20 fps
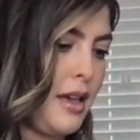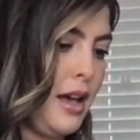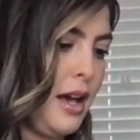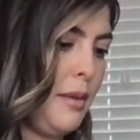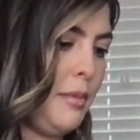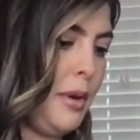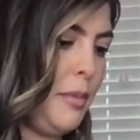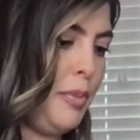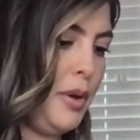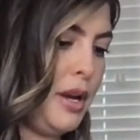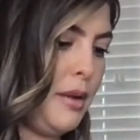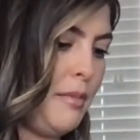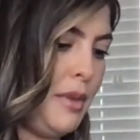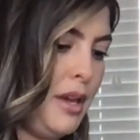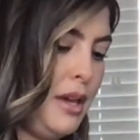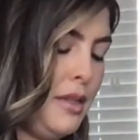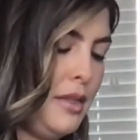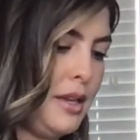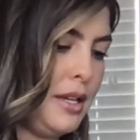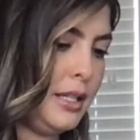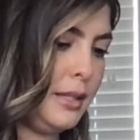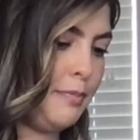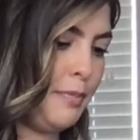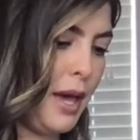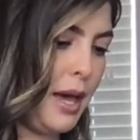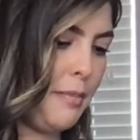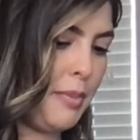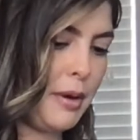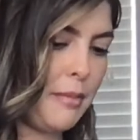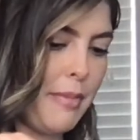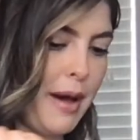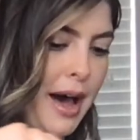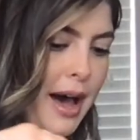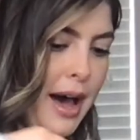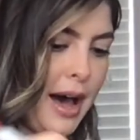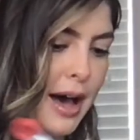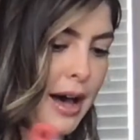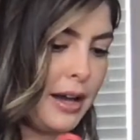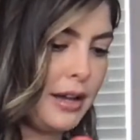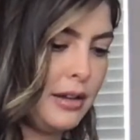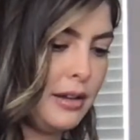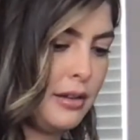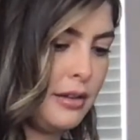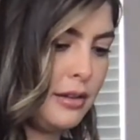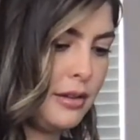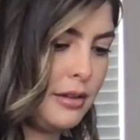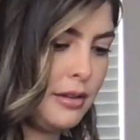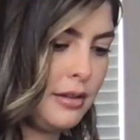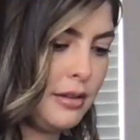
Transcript: I'm going to put them in this paper bag.